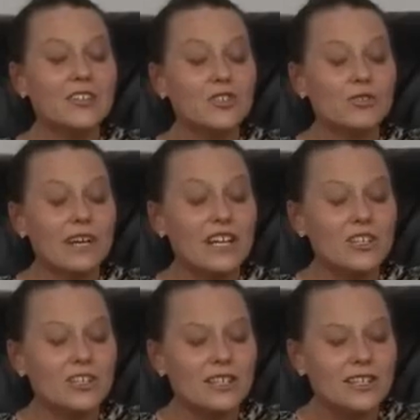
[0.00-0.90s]

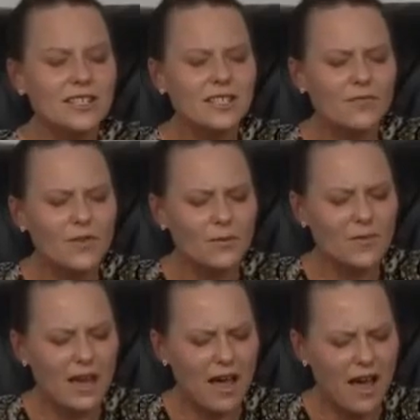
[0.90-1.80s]
treasures from
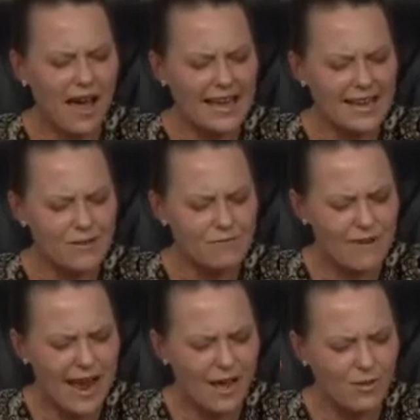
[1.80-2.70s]
the higher
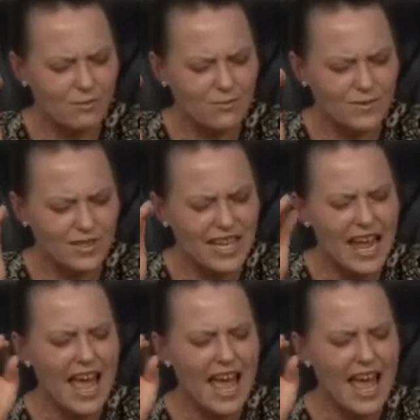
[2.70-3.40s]
realms,